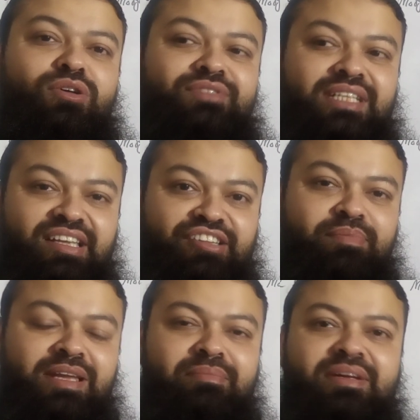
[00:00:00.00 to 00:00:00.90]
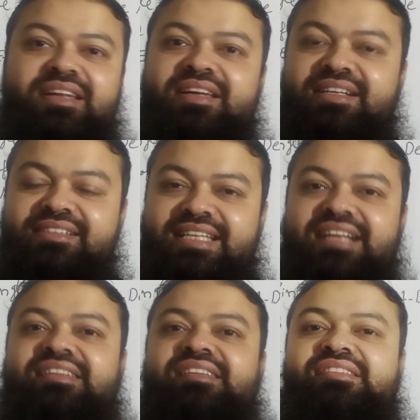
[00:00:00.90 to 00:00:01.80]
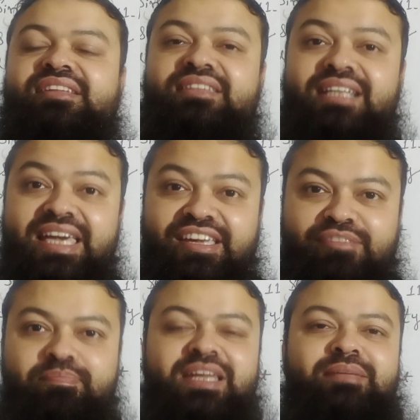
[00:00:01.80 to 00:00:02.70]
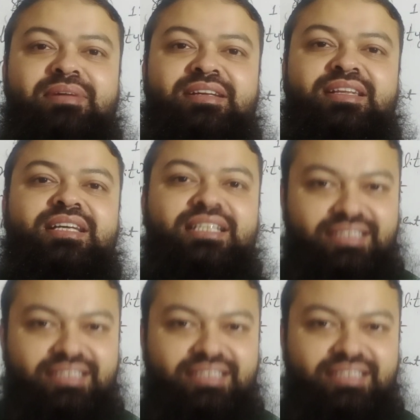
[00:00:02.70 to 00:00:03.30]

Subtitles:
of that experiment. That is the experiment.